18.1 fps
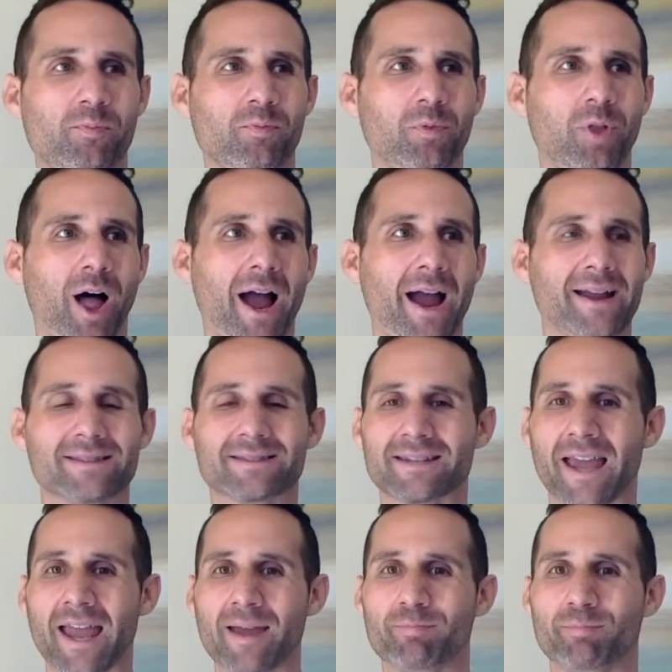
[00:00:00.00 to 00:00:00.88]

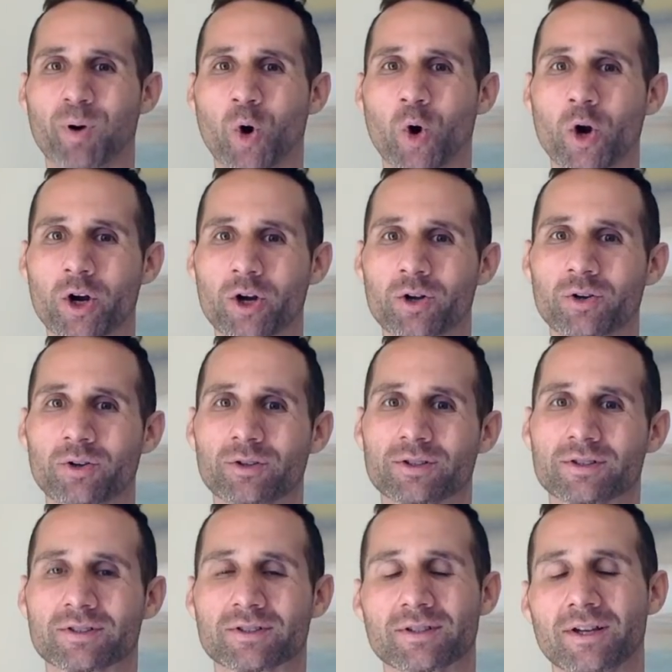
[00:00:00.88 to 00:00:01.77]
lionsgate
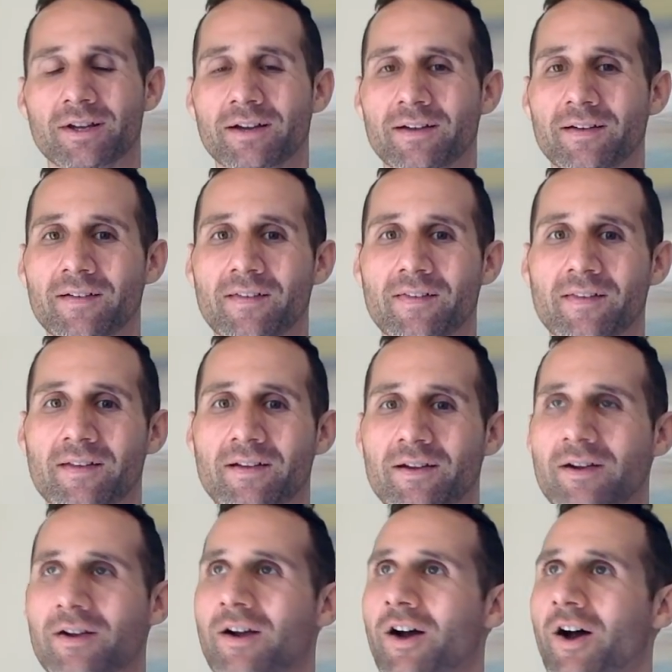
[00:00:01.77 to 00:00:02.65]
portals
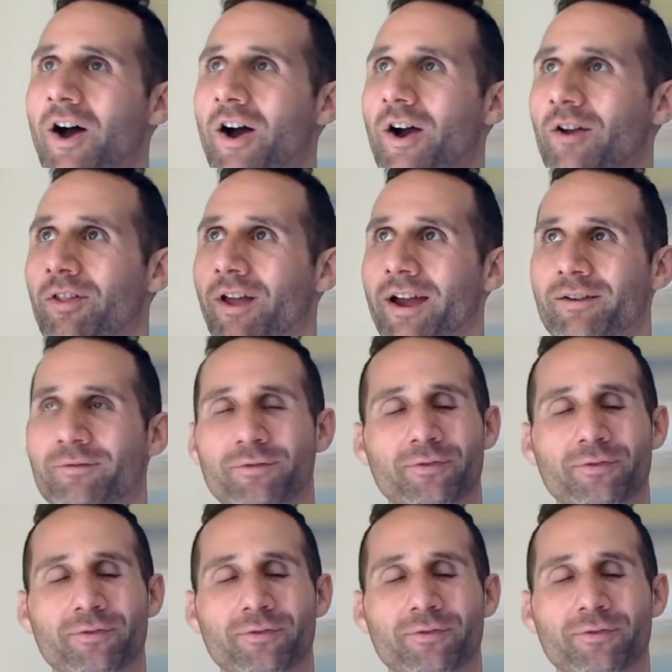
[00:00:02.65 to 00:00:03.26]
are like